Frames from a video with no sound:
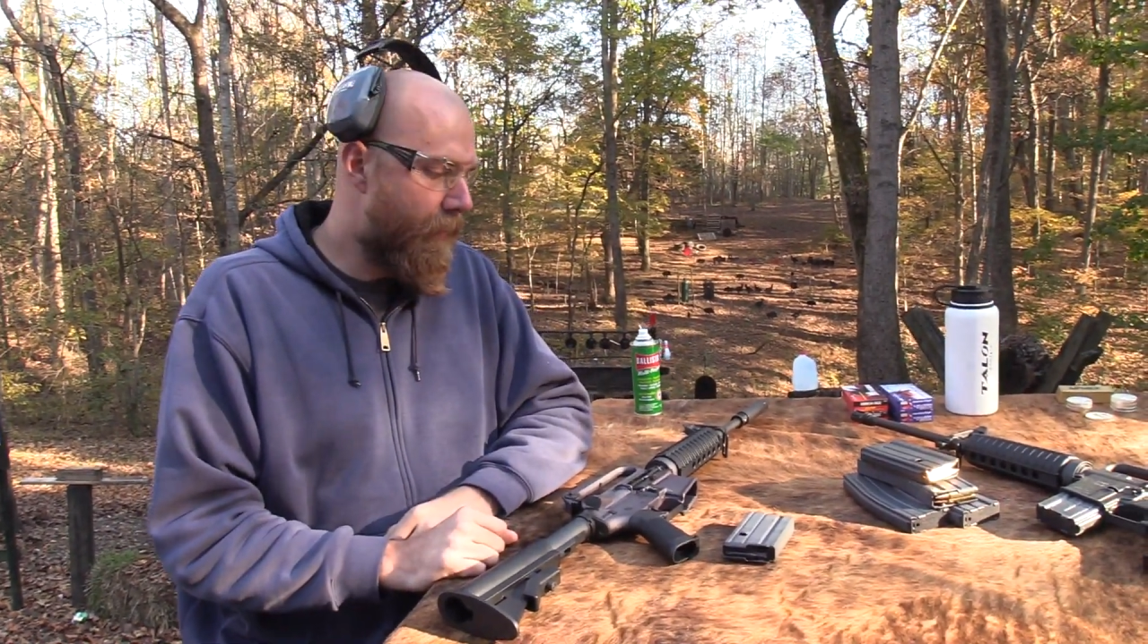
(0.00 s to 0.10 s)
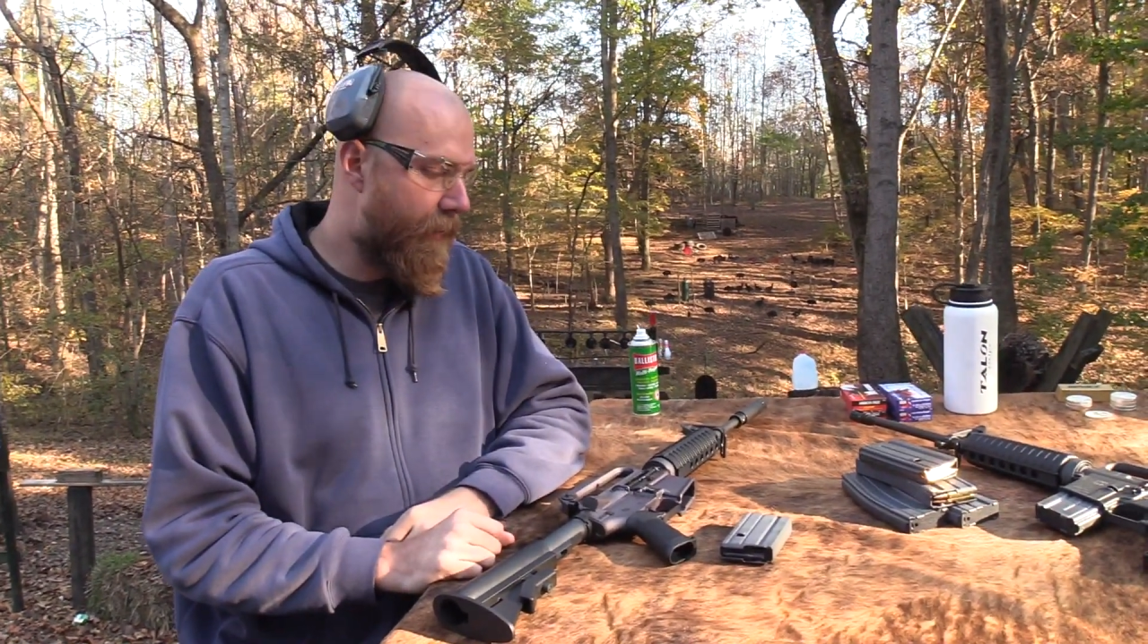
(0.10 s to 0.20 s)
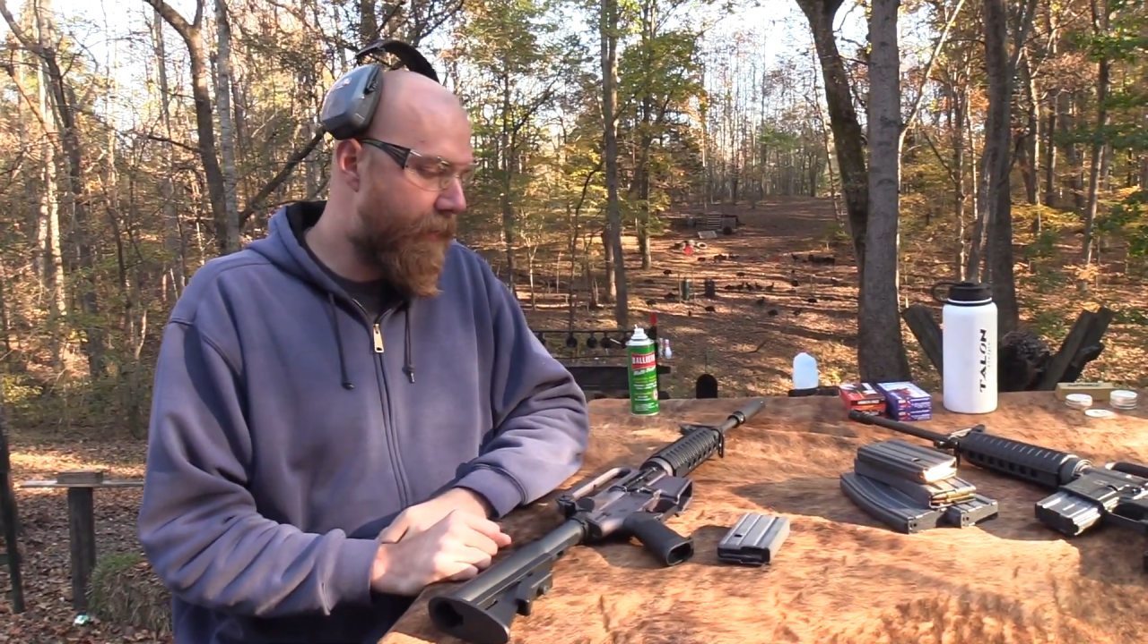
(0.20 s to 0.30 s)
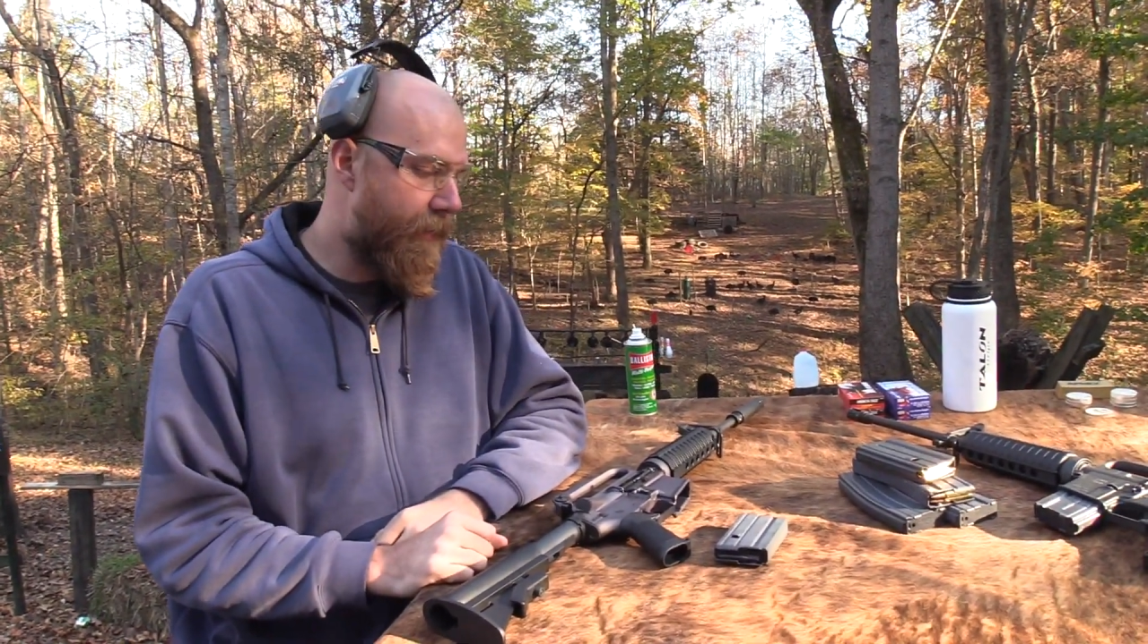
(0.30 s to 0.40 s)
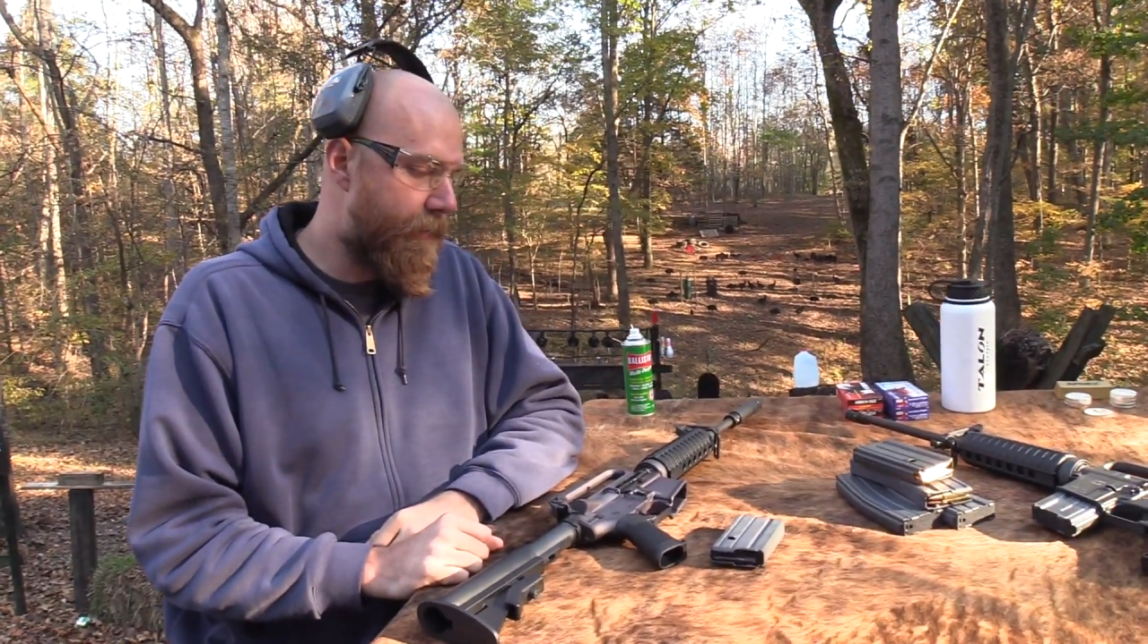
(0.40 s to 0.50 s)

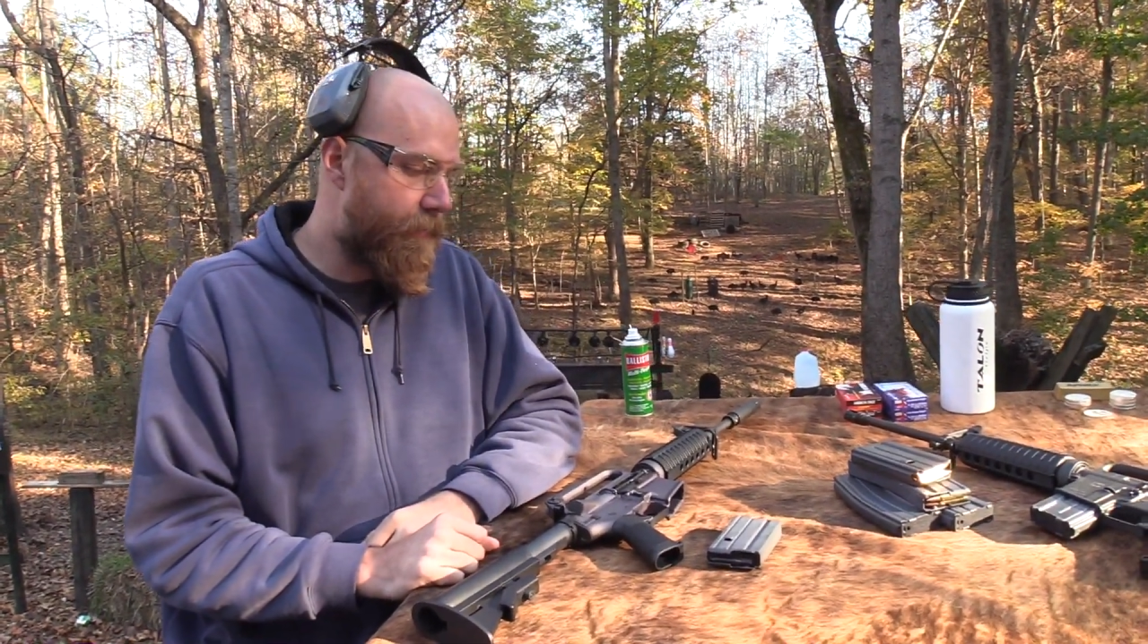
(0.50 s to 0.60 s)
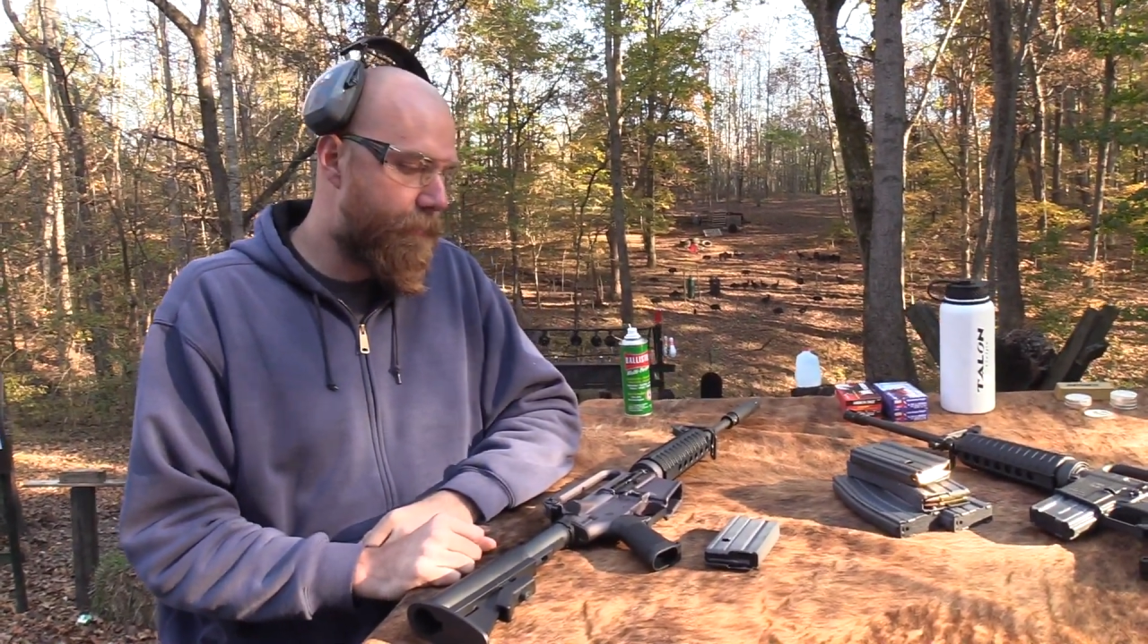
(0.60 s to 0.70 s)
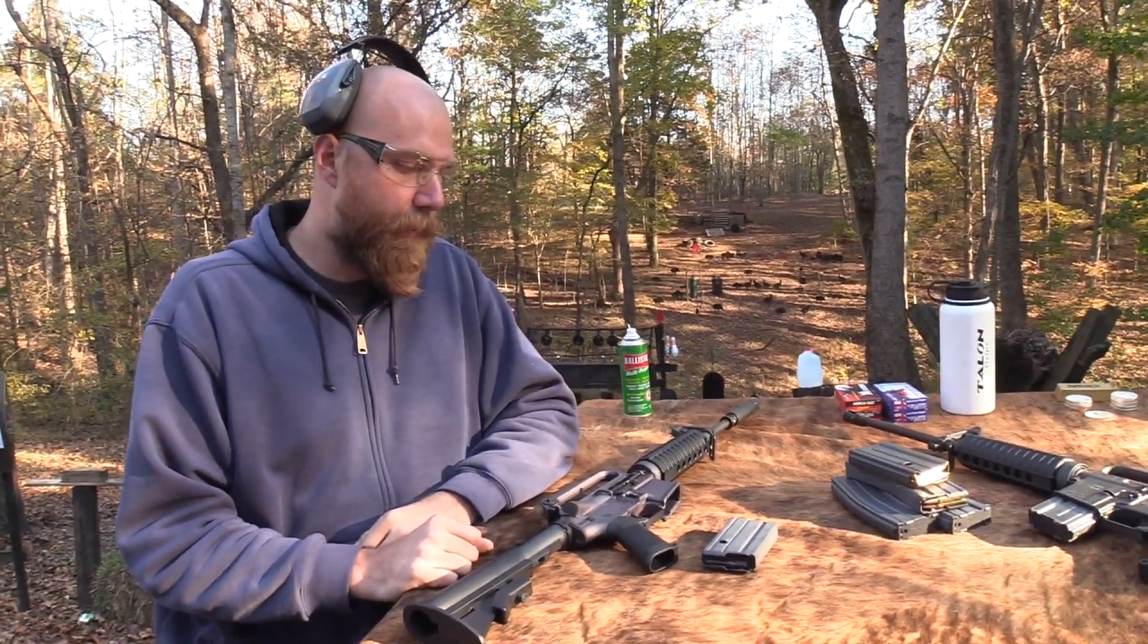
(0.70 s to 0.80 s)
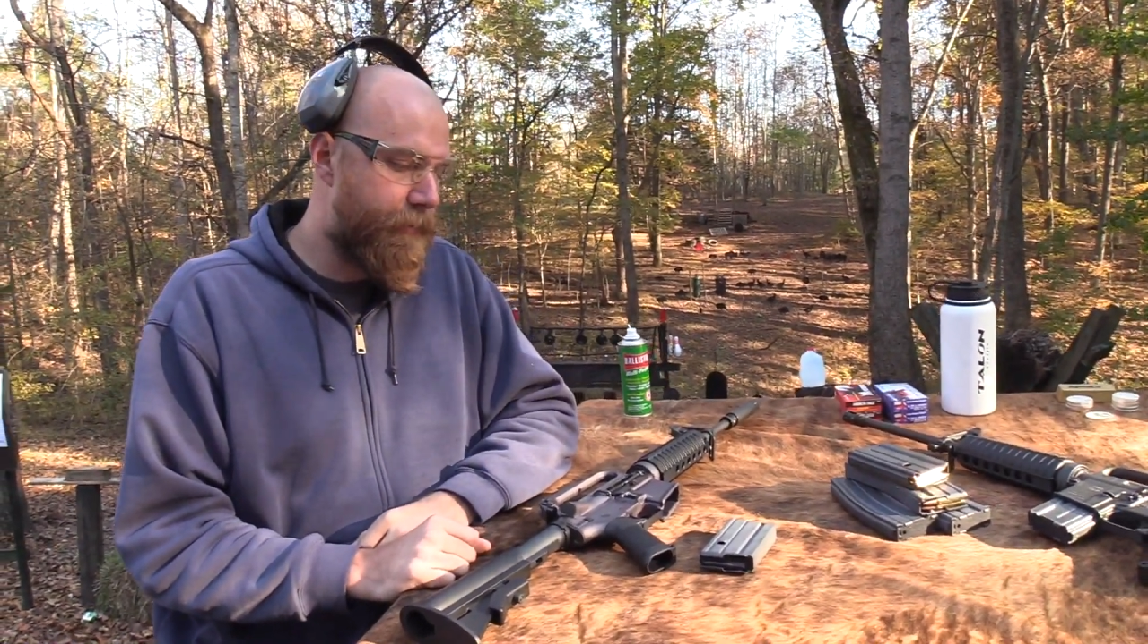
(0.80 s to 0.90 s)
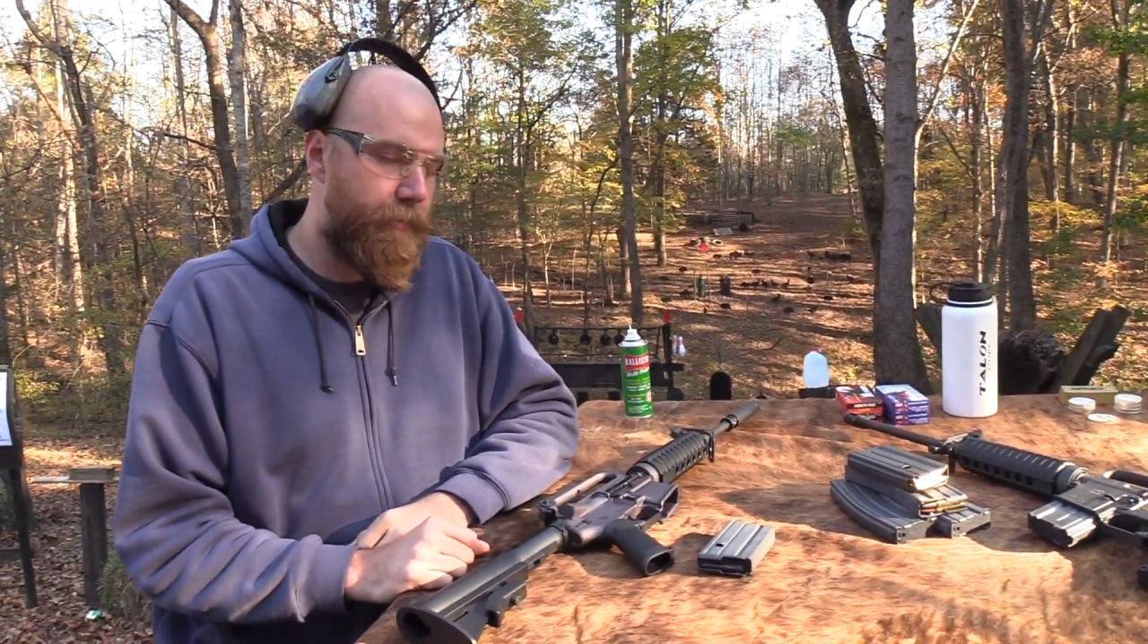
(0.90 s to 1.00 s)
and
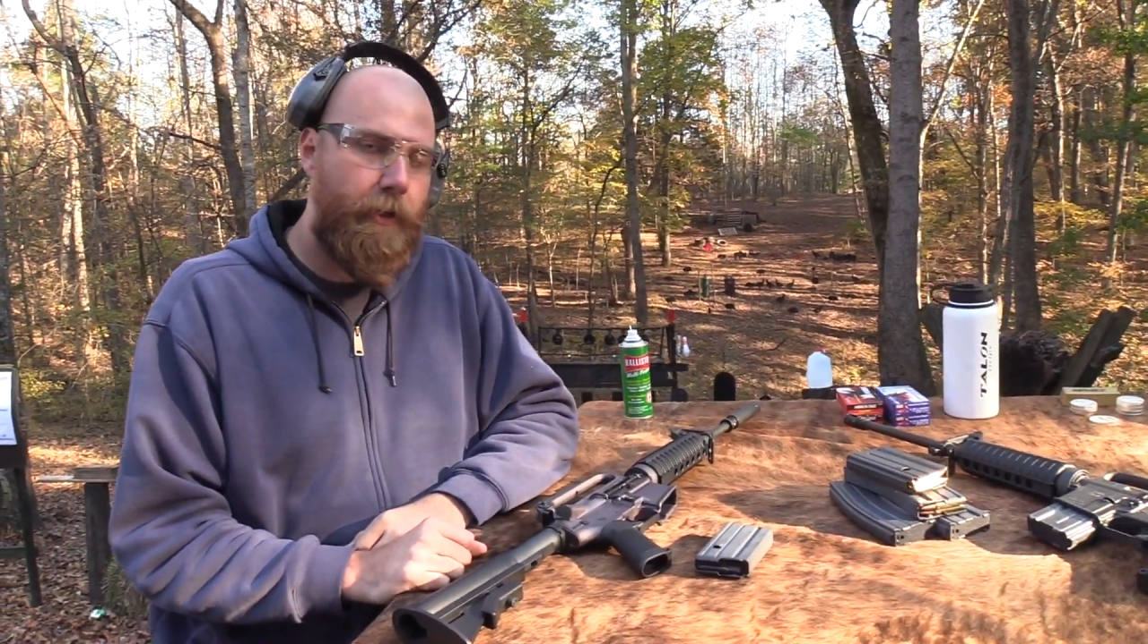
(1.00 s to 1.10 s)
special